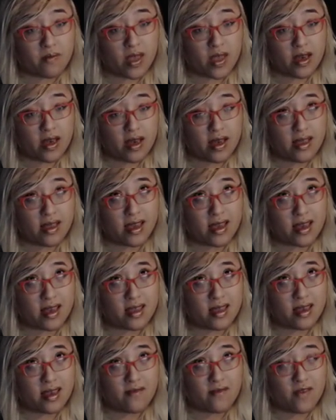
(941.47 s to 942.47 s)
Like I
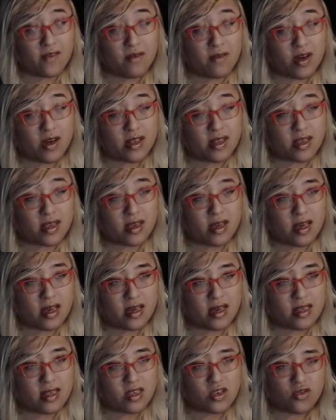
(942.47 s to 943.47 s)
think if you want
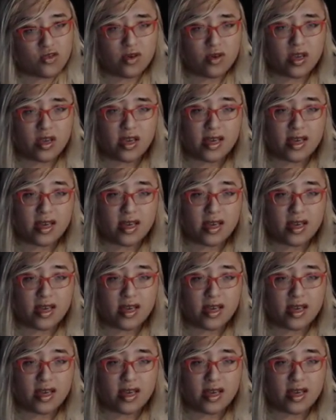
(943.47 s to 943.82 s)
story